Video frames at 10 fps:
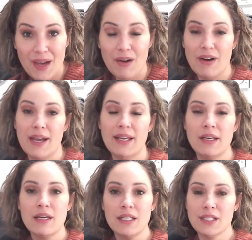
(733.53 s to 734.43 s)
all right?
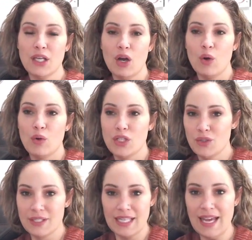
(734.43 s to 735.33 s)
So do you
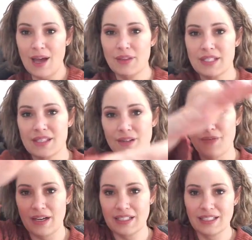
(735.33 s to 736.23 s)
see how this is
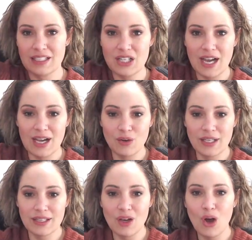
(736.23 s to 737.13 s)
affecting the child
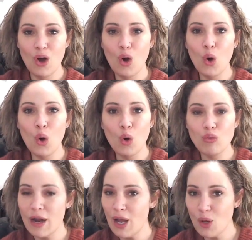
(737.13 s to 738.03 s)
in the whole
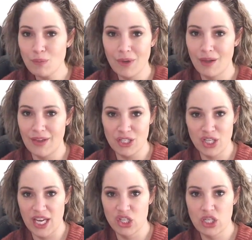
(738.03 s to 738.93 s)
realm of
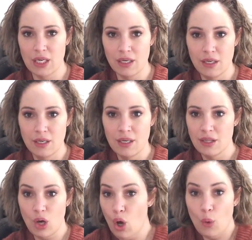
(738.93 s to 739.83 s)
education?
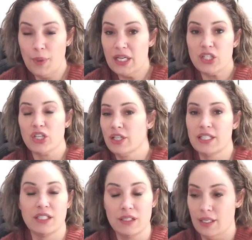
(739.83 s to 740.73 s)
The whole picture
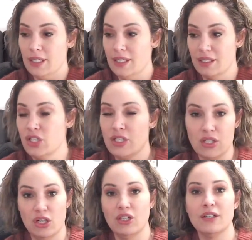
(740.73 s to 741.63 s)
is
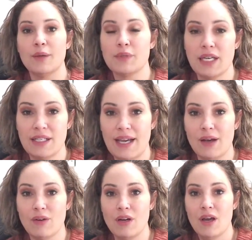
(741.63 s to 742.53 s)
just turned upside
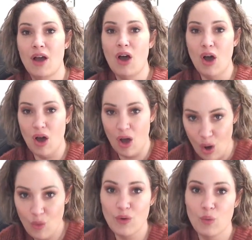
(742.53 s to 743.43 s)
down
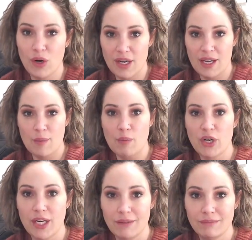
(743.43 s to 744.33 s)
over working
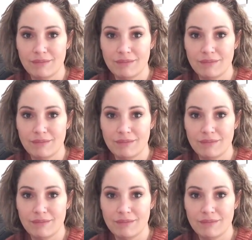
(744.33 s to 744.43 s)
memory,